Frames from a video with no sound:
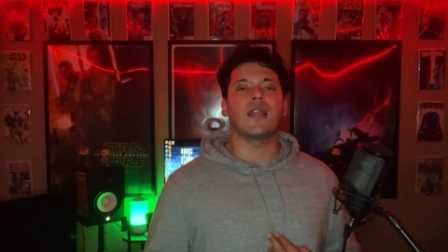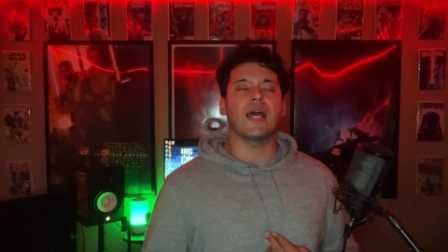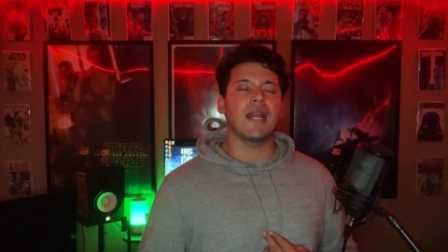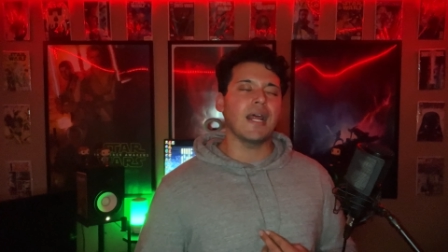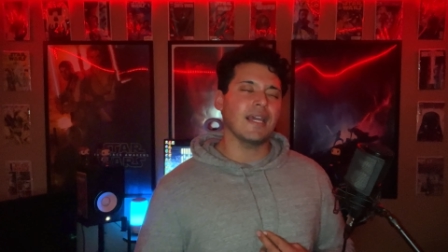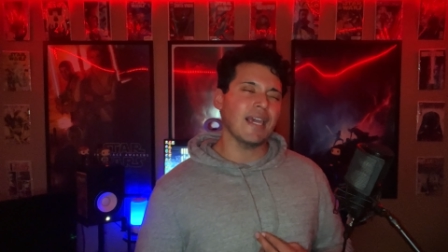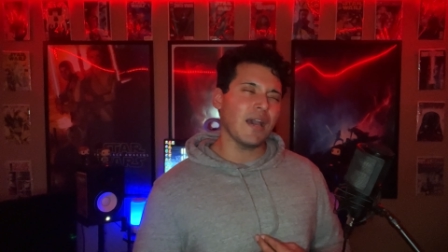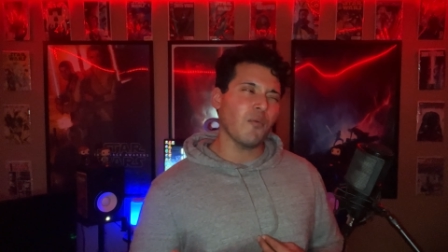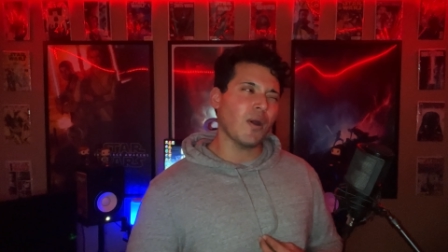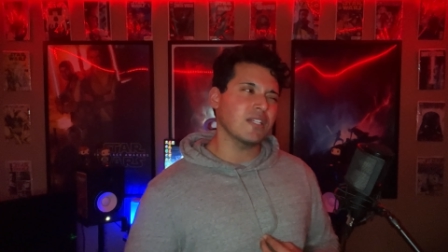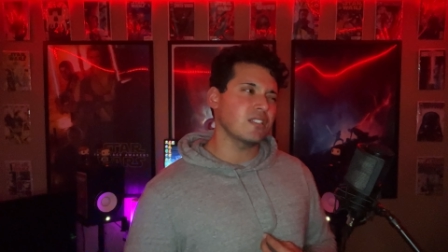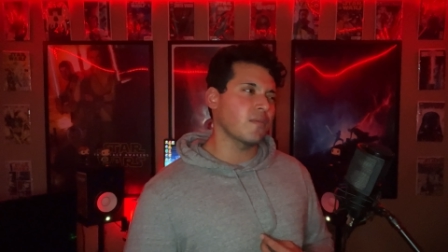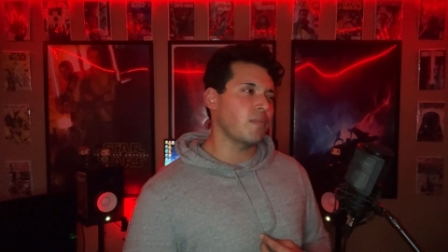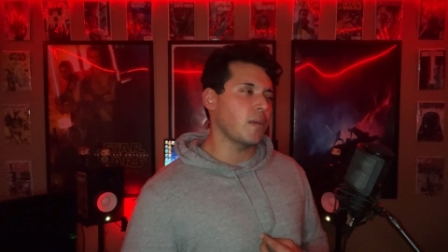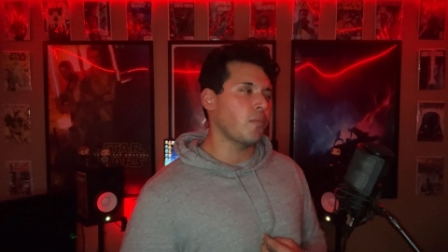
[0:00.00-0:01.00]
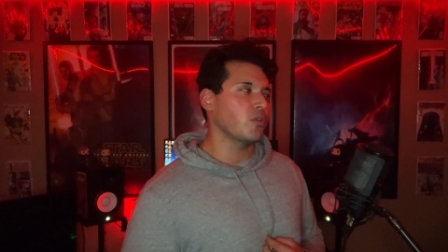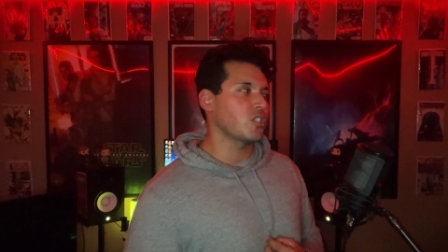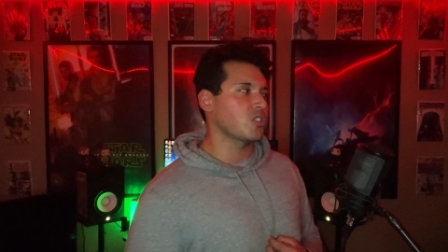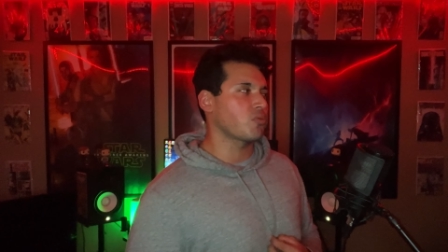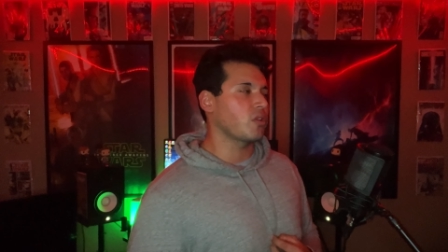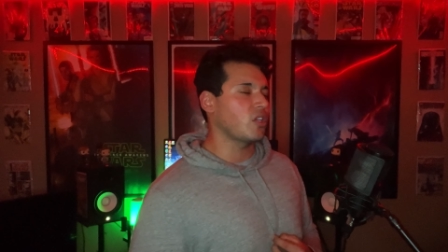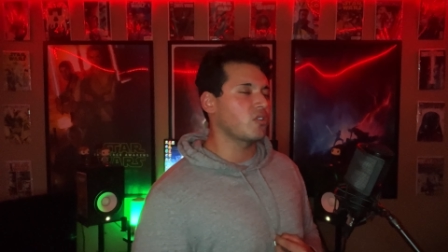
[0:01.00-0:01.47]
And I get why some people
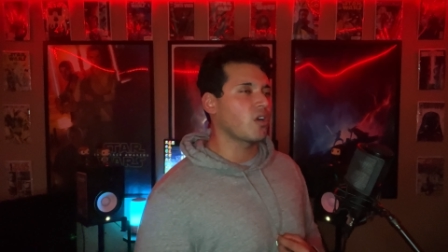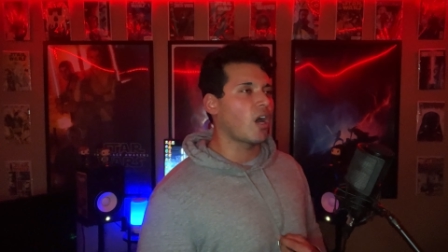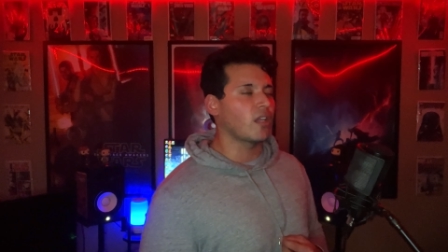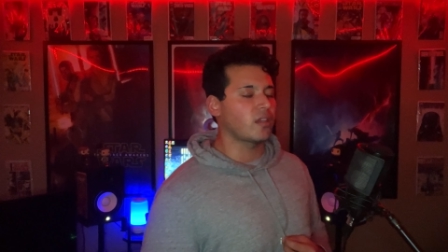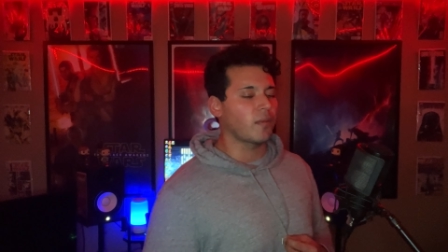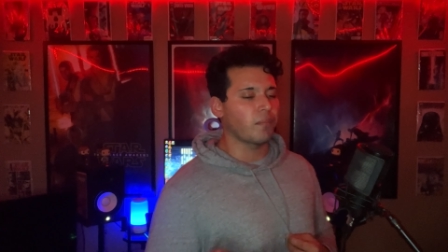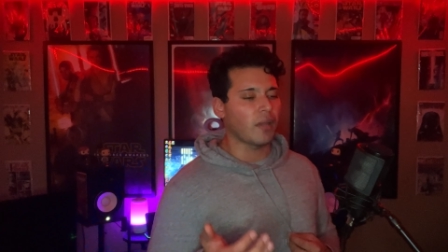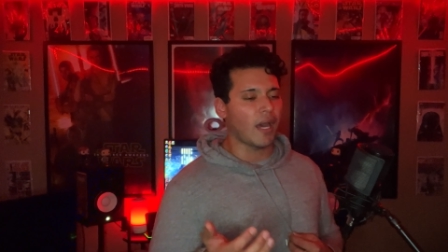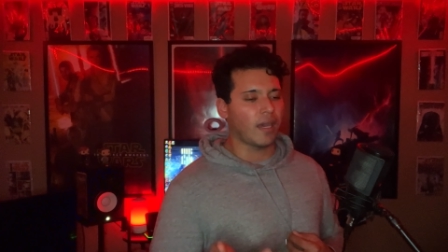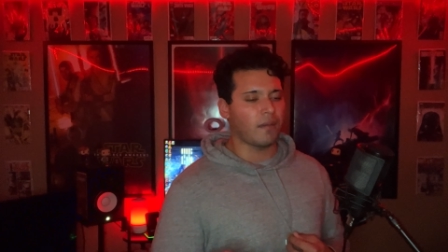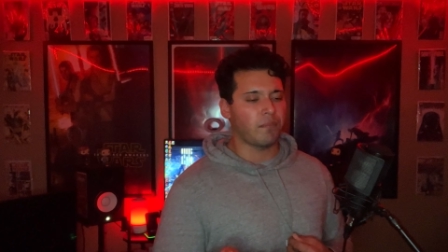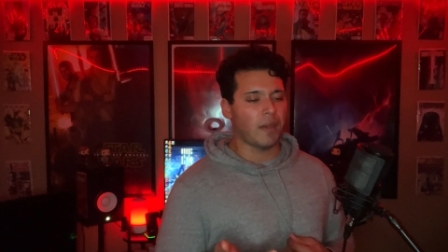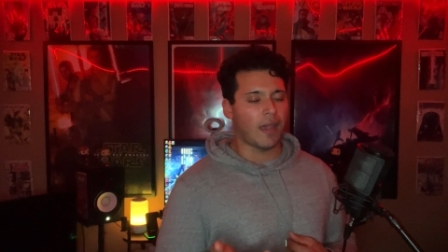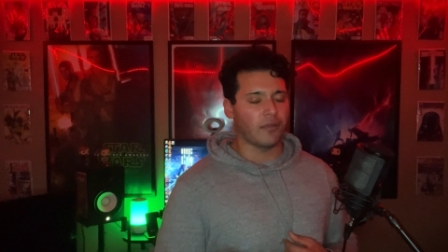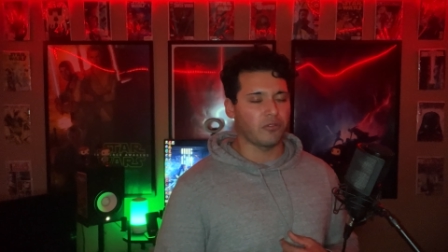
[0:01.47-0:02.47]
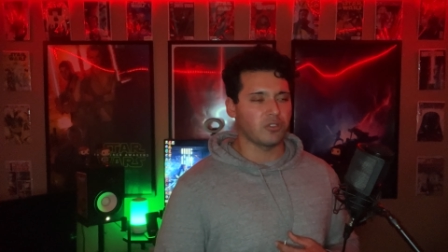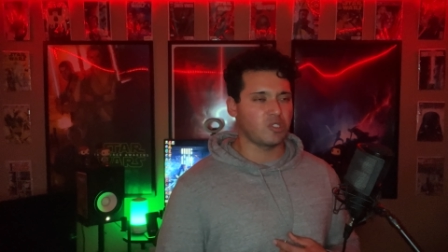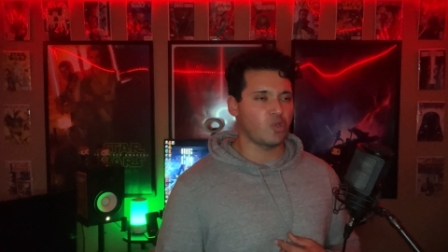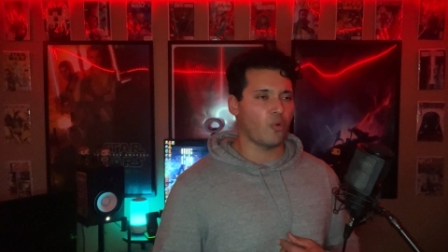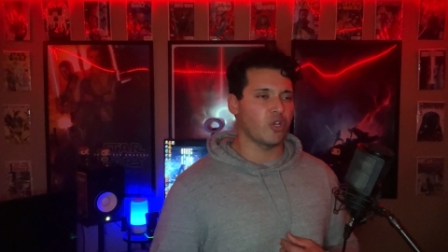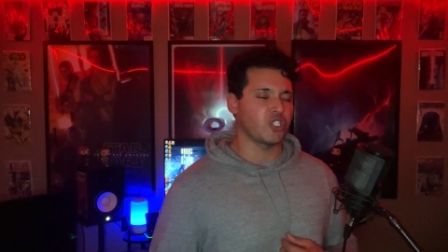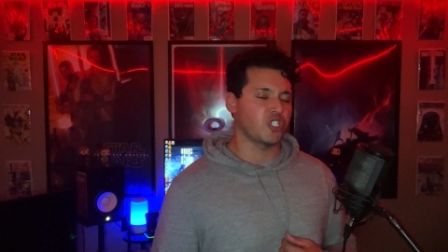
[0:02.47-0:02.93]
just really thought the Black Panther
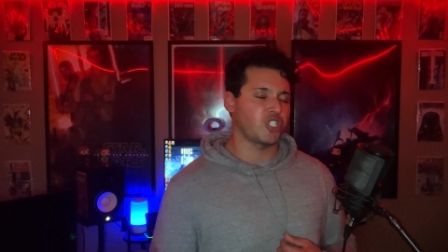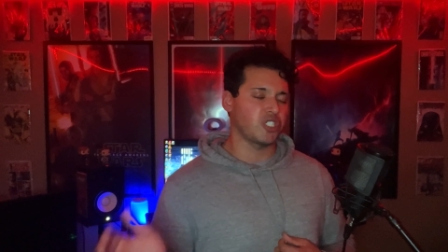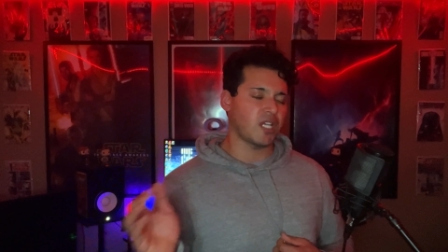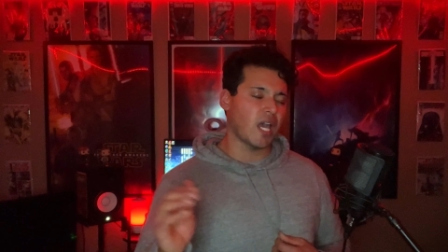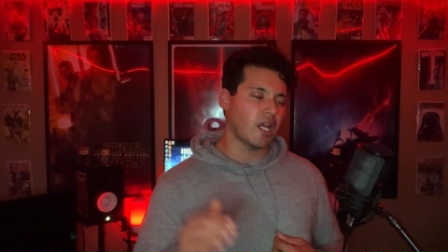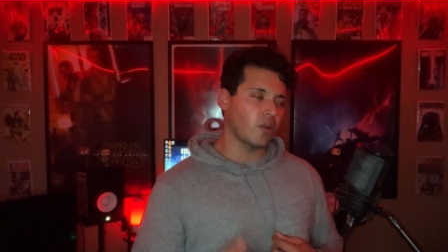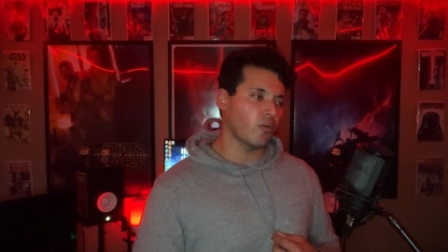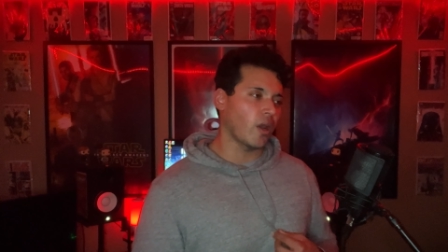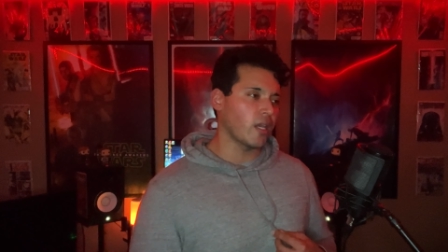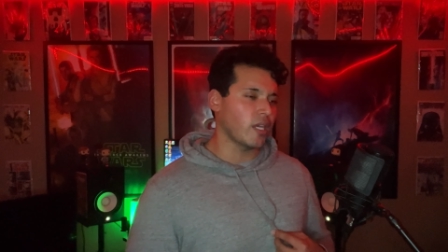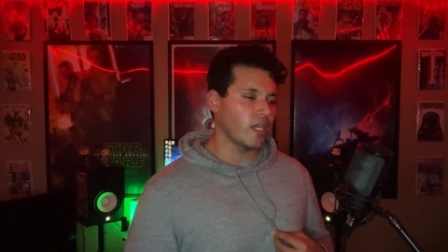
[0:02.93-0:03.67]
story should just end right